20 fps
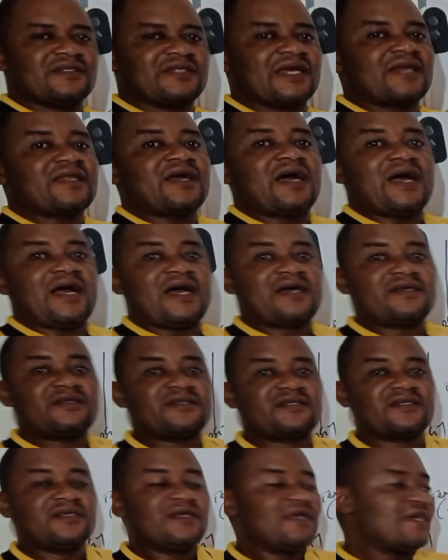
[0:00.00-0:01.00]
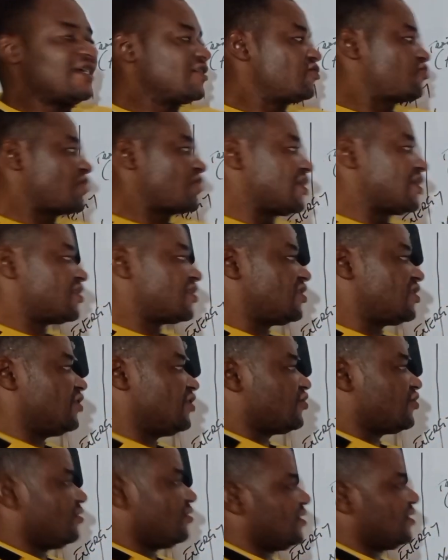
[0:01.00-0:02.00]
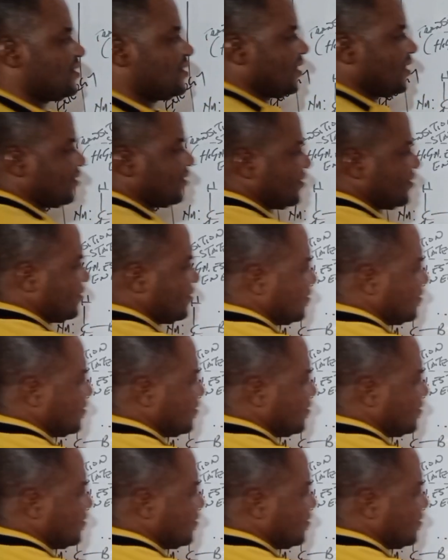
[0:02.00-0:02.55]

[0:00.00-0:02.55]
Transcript: has a transition state.